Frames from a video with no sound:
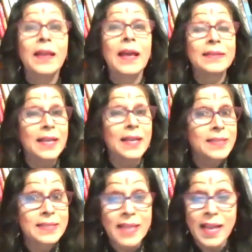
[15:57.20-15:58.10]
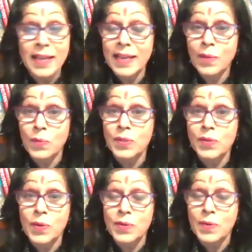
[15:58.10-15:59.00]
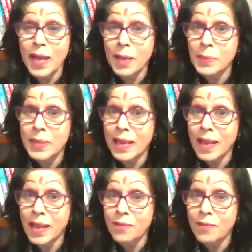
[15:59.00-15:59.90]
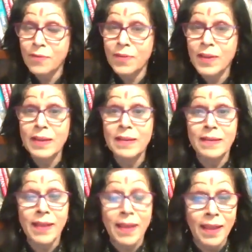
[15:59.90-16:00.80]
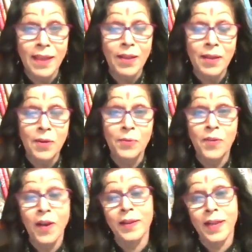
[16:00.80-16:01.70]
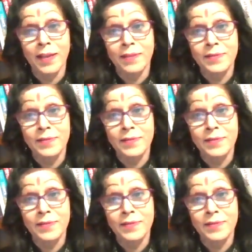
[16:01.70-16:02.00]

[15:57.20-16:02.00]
And that's exactly what's going to happen every day of our lives.